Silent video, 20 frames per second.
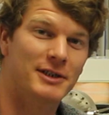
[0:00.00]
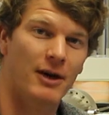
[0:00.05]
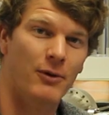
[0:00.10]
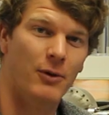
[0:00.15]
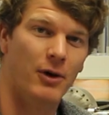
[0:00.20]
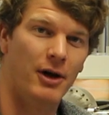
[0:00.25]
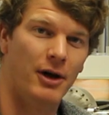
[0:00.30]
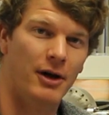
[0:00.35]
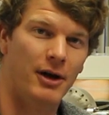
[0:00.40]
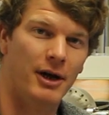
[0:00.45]
that
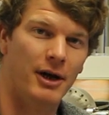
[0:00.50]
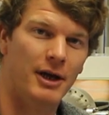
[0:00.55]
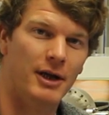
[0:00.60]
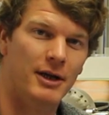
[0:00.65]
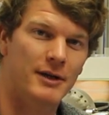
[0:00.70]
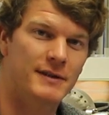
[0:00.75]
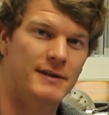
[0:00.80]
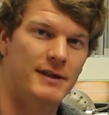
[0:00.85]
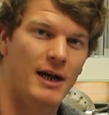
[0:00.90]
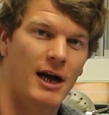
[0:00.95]
we're hearing
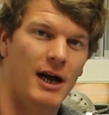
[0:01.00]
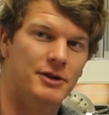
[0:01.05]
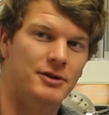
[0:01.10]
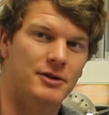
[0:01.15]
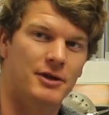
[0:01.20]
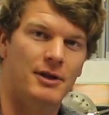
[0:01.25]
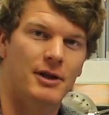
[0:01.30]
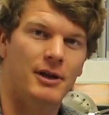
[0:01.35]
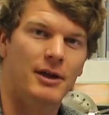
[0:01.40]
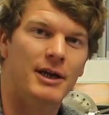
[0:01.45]
is
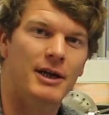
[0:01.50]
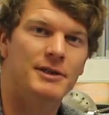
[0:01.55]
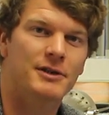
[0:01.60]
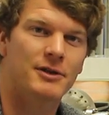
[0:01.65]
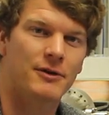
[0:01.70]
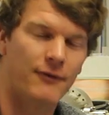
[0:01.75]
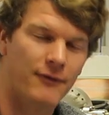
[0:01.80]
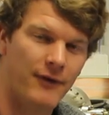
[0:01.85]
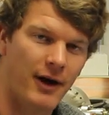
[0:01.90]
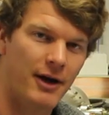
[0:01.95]
actually the
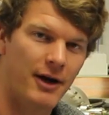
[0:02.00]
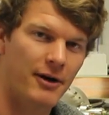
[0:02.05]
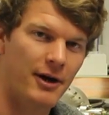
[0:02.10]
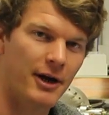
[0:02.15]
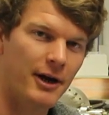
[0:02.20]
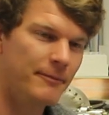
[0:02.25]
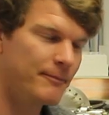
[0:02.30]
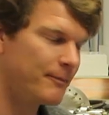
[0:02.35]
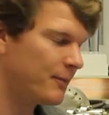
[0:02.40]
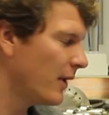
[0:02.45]
laser
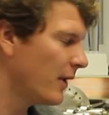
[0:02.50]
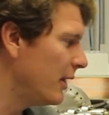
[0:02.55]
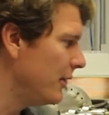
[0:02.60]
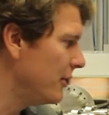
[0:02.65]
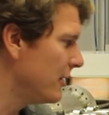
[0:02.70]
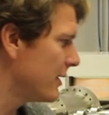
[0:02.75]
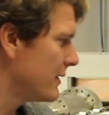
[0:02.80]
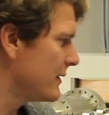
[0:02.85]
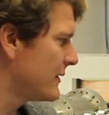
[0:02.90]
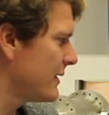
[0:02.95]
firing, and
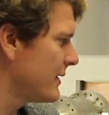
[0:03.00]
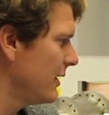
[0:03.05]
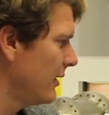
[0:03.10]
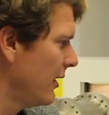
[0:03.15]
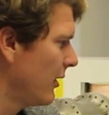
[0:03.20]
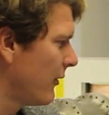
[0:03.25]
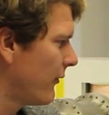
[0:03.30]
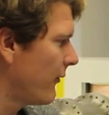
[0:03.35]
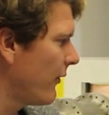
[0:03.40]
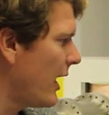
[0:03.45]
you can see
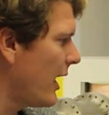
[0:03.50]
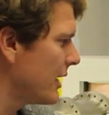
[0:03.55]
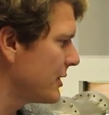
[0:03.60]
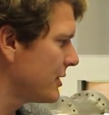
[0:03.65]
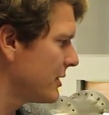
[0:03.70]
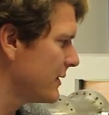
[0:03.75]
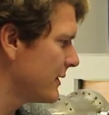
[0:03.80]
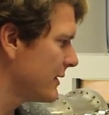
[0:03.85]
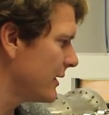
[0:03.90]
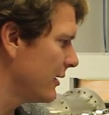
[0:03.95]
little
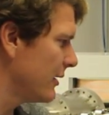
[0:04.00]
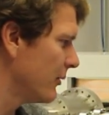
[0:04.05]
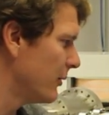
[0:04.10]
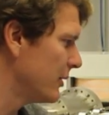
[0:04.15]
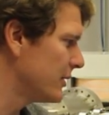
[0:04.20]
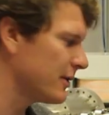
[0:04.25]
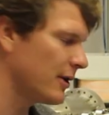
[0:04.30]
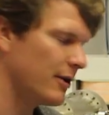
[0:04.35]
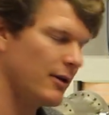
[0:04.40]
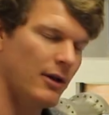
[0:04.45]
flashes here,
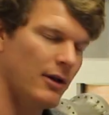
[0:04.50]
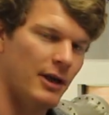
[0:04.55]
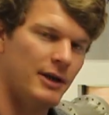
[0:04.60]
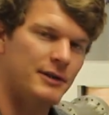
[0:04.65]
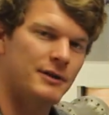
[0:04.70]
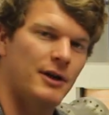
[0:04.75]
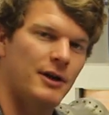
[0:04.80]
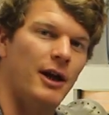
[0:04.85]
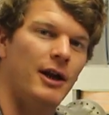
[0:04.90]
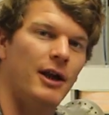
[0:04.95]
which are the
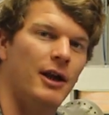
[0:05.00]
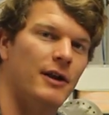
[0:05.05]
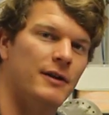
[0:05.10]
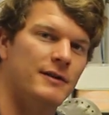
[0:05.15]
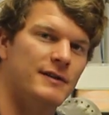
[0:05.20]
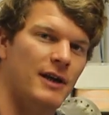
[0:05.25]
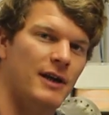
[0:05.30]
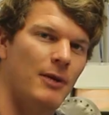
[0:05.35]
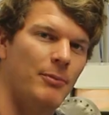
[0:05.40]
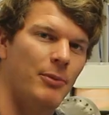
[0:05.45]
laser hitting
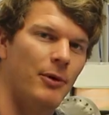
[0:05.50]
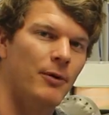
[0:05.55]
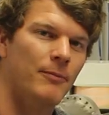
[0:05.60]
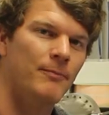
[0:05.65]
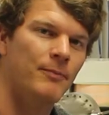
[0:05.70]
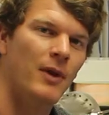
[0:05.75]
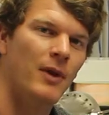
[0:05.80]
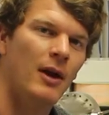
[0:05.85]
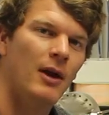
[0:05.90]
a sample,